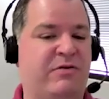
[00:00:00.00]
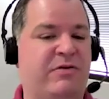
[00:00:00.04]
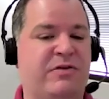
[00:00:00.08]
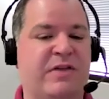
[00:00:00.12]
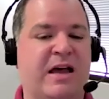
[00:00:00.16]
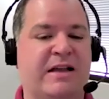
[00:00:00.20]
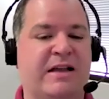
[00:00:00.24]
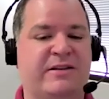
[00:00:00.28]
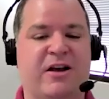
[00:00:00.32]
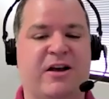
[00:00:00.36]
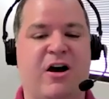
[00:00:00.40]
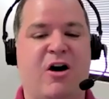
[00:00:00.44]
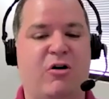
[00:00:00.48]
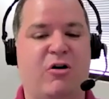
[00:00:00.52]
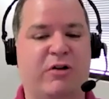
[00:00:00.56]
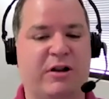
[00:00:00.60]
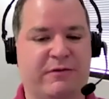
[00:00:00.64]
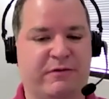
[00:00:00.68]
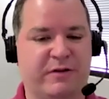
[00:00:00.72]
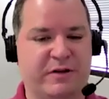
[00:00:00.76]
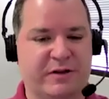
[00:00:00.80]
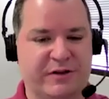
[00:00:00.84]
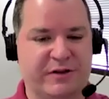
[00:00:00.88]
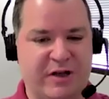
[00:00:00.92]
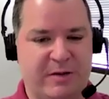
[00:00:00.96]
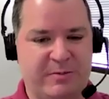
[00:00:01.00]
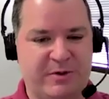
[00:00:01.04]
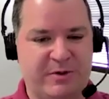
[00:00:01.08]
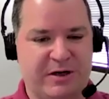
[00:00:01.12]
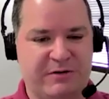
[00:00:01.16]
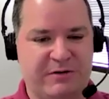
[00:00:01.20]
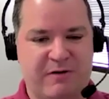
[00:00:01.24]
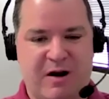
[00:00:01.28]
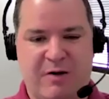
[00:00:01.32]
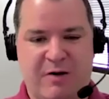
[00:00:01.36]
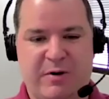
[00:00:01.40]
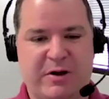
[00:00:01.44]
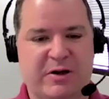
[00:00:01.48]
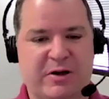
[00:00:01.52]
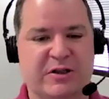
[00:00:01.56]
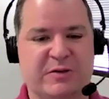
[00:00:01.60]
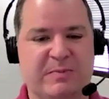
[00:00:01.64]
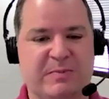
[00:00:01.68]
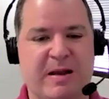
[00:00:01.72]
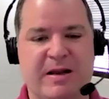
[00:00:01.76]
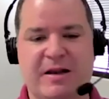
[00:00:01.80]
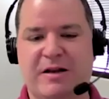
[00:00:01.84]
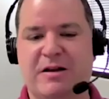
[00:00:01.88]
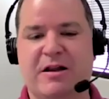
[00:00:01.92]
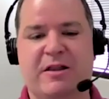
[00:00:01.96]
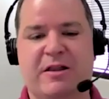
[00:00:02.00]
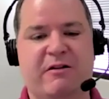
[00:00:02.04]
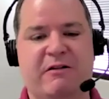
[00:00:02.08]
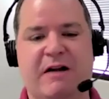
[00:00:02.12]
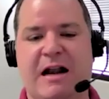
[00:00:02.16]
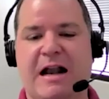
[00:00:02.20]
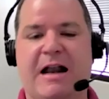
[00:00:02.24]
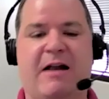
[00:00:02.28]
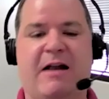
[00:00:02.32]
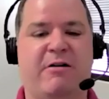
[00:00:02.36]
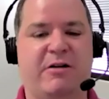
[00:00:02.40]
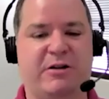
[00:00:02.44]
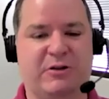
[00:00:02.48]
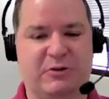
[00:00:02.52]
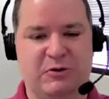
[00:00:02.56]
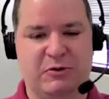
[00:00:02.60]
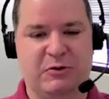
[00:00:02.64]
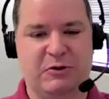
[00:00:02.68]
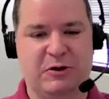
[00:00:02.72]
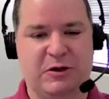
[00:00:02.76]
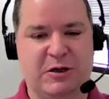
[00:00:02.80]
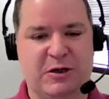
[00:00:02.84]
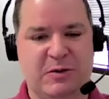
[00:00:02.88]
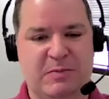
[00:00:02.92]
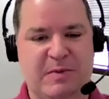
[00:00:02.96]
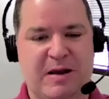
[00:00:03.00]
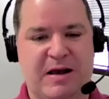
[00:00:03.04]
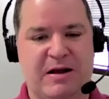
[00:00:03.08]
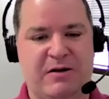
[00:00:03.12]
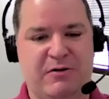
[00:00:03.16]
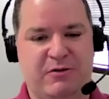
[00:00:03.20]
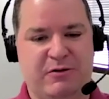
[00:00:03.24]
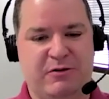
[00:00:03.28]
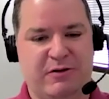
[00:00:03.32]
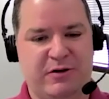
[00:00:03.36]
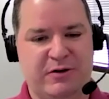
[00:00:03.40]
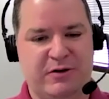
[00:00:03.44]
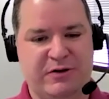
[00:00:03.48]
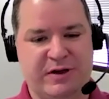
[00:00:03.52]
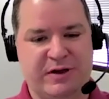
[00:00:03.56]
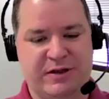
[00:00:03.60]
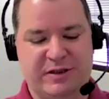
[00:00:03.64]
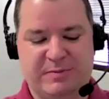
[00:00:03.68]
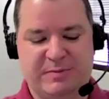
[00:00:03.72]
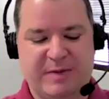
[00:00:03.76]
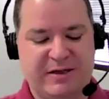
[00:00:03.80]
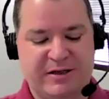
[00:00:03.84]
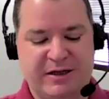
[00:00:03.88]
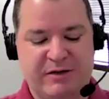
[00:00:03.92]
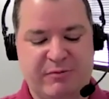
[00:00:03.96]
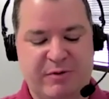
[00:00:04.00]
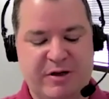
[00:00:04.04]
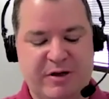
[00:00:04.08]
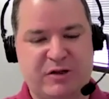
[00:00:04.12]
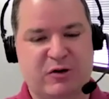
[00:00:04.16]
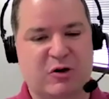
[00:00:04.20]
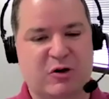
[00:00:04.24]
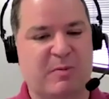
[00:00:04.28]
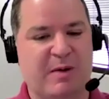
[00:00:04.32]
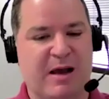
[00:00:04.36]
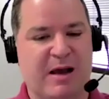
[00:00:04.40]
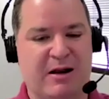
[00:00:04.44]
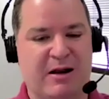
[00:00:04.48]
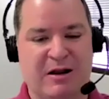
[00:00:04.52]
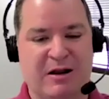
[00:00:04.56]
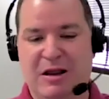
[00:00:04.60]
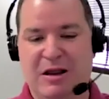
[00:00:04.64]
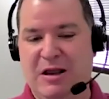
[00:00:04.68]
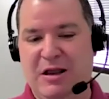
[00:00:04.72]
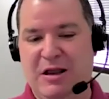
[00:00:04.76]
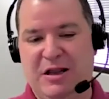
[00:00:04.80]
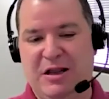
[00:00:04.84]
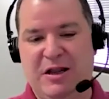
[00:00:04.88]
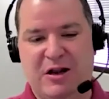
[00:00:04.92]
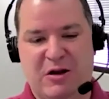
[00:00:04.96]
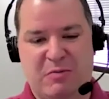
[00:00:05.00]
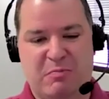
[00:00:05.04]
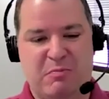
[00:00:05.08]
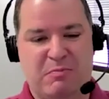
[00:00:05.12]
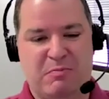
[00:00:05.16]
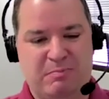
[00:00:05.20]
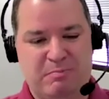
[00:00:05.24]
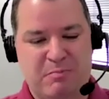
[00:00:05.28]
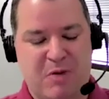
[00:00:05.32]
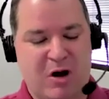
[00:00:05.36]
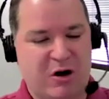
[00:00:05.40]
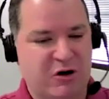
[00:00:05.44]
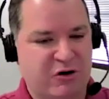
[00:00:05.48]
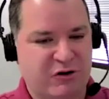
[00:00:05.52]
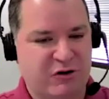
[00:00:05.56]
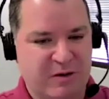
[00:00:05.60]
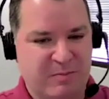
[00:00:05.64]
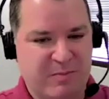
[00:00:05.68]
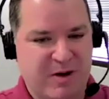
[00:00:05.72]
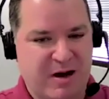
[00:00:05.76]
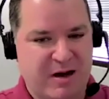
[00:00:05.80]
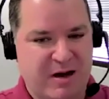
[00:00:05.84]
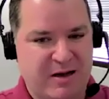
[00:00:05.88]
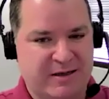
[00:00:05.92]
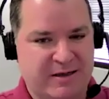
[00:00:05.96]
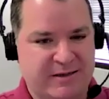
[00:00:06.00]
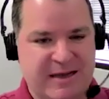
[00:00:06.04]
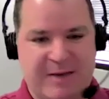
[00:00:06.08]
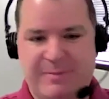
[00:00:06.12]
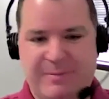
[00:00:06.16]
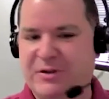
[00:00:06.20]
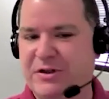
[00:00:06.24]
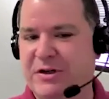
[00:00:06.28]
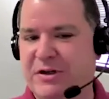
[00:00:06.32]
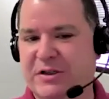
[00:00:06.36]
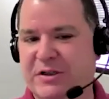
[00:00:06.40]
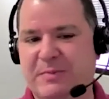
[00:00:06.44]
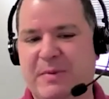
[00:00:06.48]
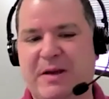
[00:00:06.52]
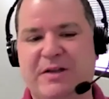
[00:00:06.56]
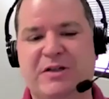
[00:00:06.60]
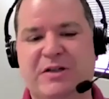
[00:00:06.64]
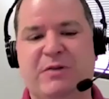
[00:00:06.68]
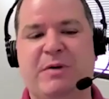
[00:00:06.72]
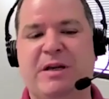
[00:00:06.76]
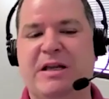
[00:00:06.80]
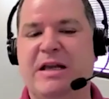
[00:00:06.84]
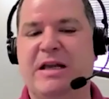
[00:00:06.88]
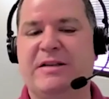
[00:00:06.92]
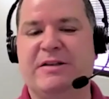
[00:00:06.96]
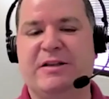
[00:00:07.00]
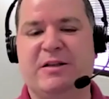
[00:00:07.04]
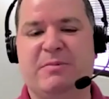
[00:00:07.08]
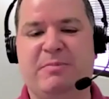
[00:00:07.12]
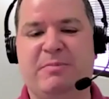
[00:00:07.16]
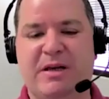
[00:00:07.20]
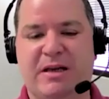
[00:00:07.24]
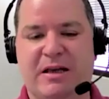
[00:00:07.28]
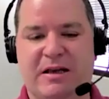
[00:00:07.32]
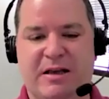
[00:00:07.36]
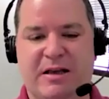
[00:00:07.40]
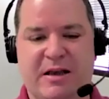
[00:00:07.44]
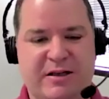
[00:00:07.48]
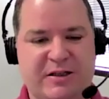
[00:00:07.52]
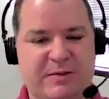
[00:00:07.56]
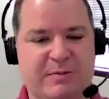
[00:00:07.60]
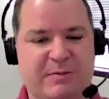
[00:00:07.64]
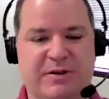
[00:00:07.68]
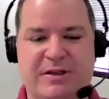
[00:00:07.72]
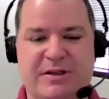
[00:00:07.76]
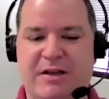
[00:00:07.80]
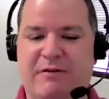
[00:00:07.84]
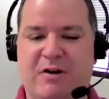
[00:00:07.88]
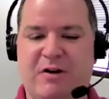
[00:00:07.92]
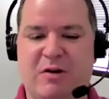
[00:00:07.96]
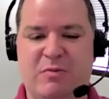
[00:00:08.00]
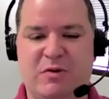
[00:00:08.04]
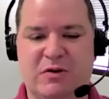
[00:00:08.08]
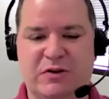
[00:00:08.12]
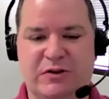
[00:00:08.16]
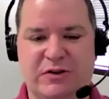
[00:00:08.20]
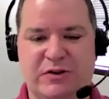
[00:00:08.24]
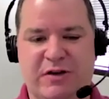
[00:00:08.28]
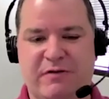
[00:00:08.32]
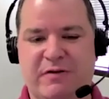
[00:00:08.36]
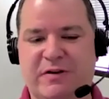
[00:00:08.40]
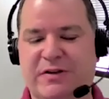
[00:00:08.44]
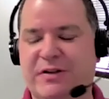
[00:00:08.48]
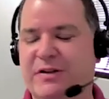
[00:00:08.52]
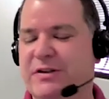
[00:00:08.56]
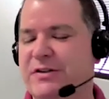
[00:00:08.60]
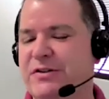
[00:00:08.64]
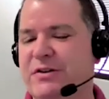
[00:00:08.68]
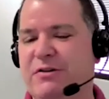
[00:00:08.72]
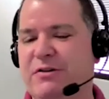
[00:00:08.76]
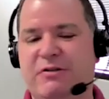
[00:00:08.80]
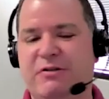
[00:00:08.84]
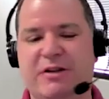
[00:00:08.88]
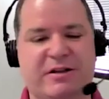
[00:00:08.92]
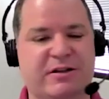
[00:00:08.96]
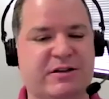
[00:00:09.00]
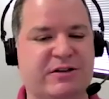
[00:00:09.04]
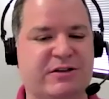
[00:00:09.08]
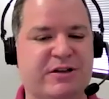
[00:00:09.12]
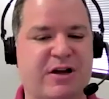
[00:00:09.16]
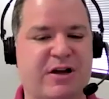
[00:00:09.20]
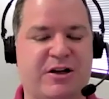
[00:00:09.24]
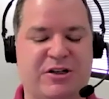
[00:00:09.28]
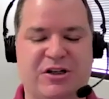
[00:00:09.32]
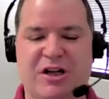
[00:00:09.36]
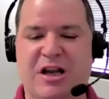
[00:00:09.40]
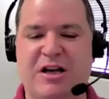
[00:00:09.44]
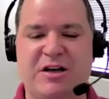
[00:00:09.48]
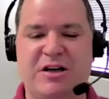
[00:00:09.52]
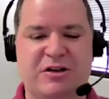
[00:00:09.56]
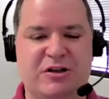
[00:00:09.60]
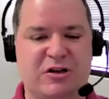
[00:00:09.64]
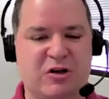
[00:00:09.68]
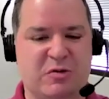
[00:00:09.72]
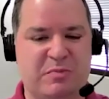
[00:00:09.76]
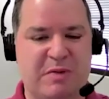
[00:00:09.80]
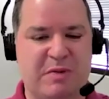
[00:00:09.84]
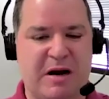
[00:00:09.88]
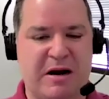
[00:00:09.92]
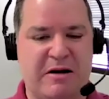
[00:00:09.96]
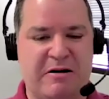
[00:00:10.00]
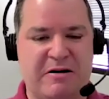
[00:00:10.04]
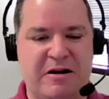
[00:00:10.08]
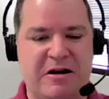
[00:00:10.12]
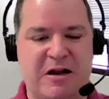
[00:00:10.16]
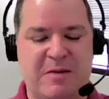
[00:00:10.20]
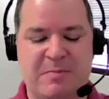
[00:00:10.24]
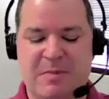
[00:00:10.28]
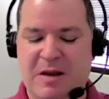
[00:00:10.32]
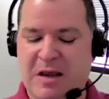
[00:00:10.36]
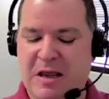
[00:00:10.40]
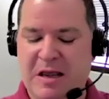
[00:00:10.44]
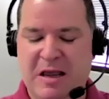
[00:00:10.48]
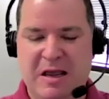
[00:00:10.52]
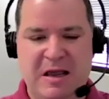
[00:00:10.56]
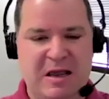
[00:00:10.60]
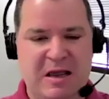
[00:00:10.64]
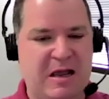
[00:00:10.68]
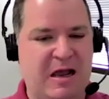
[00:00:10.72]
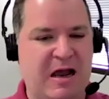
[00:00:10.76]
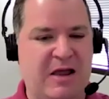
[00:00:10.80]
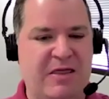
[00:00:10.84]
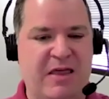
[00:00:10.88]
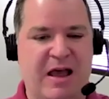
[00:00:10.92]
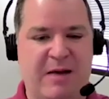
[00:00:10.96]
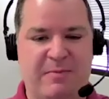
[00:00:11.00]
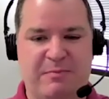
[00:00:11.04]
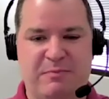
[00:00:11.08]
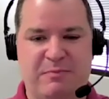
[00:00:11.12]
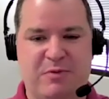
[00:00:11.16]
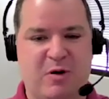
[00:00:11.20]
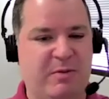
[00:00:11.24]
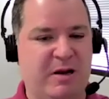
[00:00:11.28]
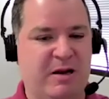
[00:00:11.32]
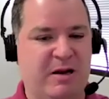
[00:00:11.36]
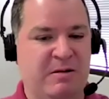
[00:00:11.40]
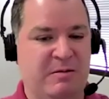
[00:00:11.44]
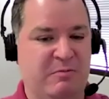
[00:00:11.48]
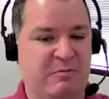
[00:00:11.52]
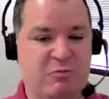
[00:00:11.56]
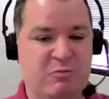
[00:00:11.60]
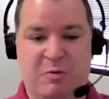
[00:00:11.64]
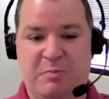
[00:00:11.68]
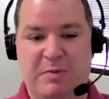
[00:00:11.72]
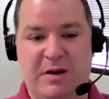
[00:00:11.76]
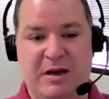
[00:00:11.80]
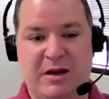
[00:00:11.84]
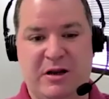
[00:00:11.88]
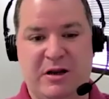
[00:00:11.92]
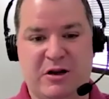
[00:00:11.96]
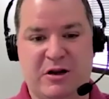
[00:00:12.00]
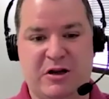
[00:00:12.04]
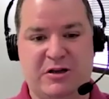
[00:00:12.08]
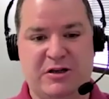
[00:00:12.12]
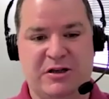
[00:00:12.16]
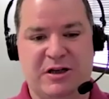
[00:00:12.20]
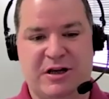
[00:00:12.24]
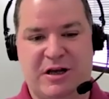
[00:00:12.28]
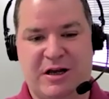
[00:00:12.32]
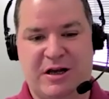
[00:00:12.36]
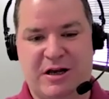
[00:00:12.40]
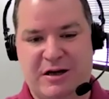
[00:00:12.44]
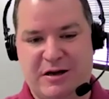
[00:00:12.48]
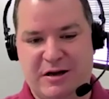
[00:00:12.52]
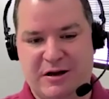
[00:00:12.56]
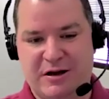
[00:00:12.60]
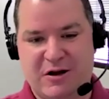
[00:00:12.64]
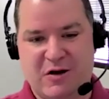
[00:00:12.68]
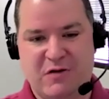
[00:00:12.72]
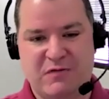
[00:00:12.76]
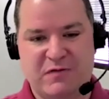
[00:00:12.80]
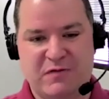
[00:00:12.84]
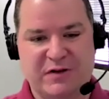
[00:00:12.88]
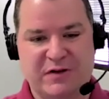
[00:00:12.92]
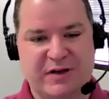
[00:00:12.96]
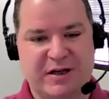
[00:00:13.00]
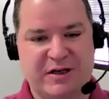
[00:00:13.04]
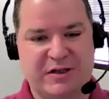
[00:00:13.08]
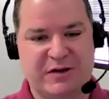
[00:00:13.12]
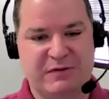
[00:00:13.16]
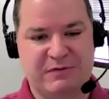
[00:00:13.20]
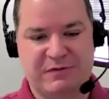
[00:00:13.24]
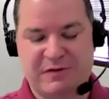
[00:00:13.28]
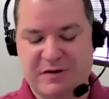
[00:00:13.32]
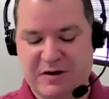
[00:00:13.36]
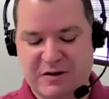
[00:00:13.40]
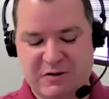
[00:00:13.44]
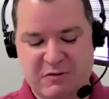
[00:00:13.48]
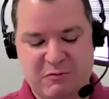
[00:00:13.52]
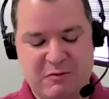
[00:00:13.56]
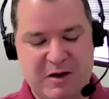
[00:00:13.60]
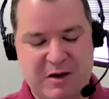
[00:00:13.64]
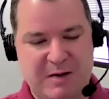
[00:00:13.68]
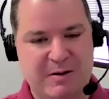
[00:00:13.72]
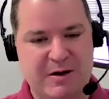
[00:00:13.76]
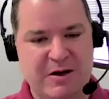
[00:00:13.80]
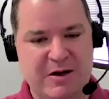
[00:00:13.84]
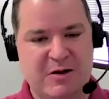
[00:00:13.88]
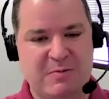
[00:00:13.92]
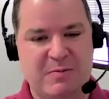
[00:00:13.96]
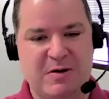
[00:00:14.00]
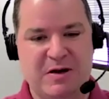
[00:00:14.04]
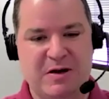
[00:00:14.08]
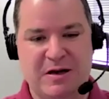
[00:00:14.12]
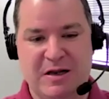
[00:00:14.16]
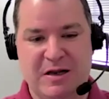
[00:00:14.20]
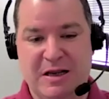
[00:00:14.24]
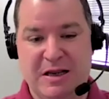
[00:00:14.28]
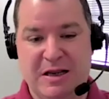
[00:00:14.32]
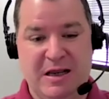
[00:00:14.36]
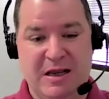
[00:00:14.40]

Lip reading: that's a whole different subject, right? We could spend another hour talking about all those things, especially when we talk about, monitoring by exception, especially when you get to the bigger customers, have a lot more services. You need to start changing your paradigm. And that probably would be a good conversation for another webinar. But,